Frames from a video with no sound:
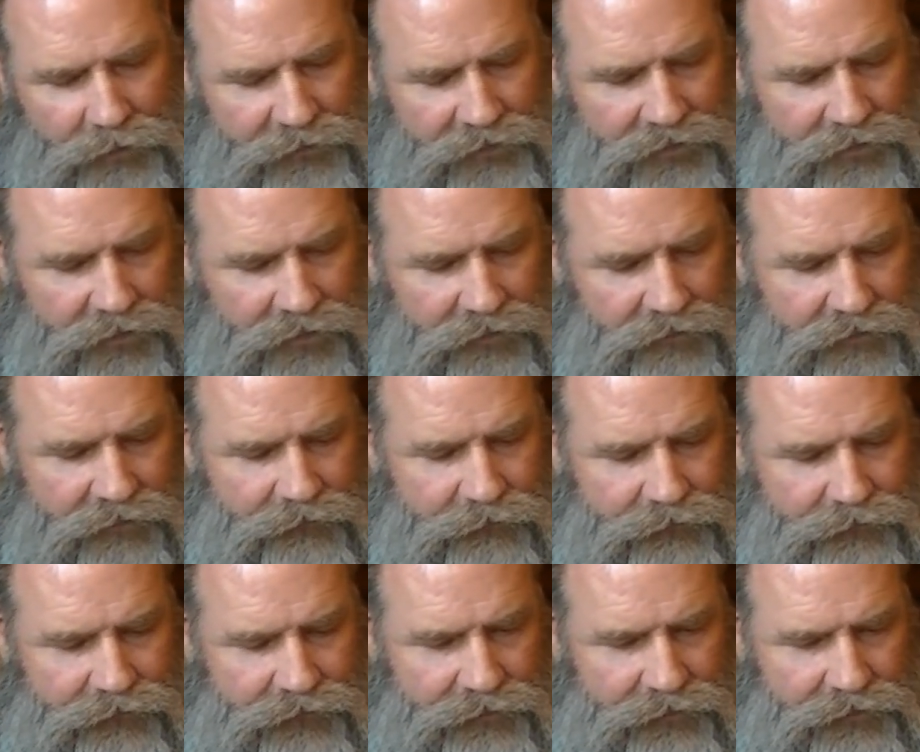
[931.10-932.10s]
of
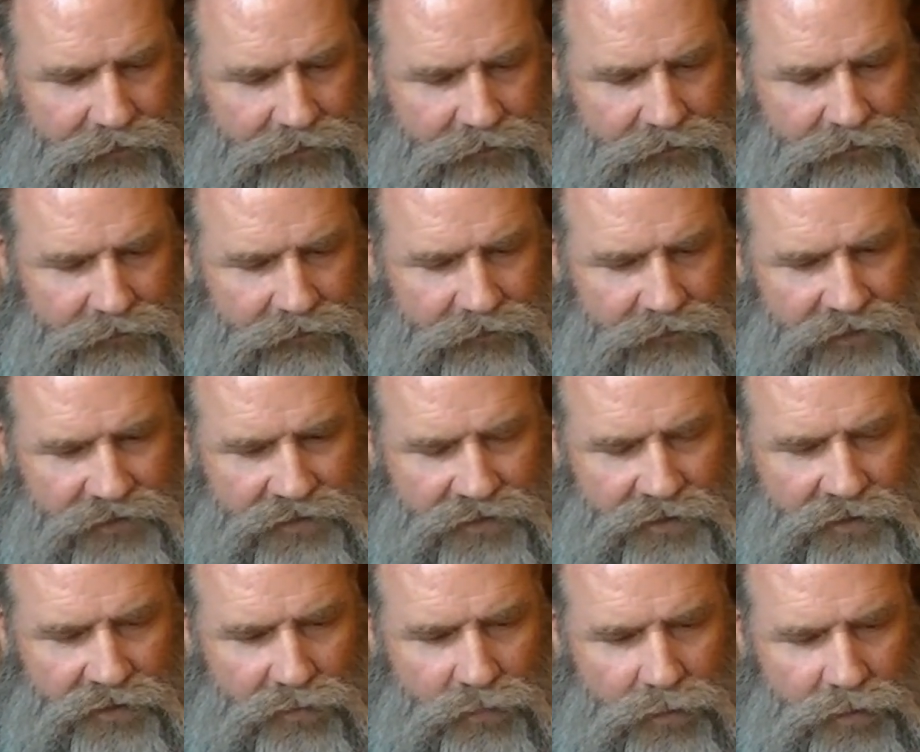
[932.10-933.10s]
cedar
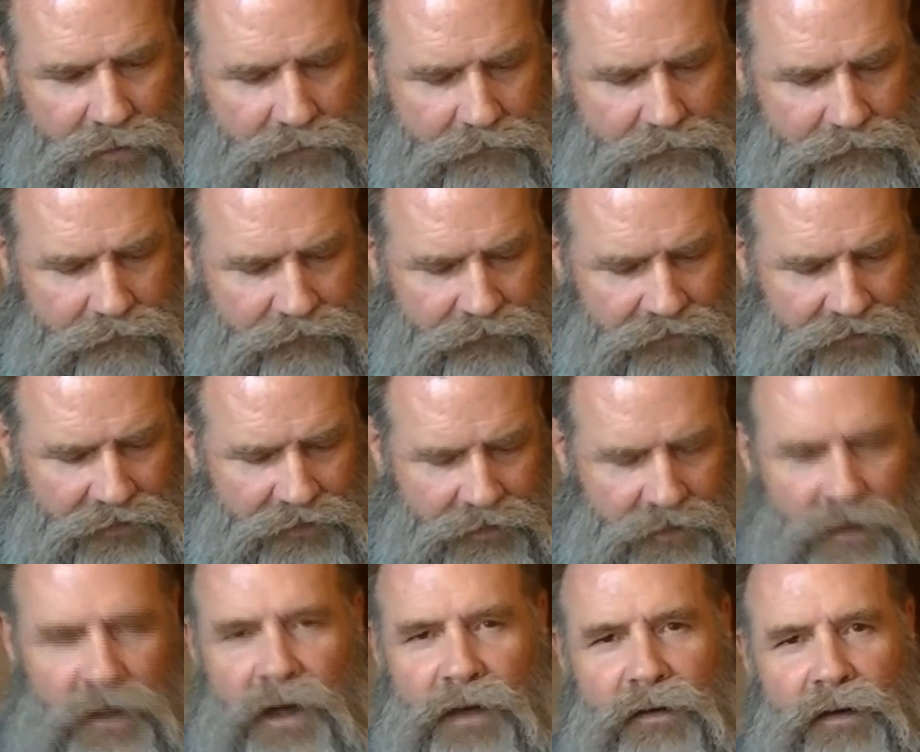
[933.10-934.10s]
wood.
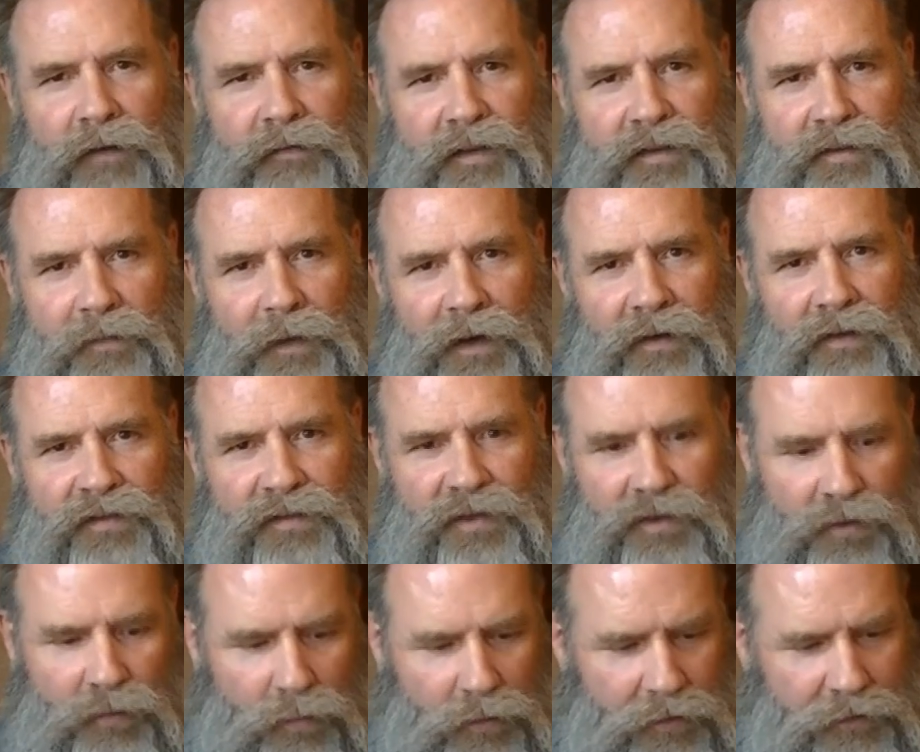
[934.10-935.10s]
I love the smell of cedar wood.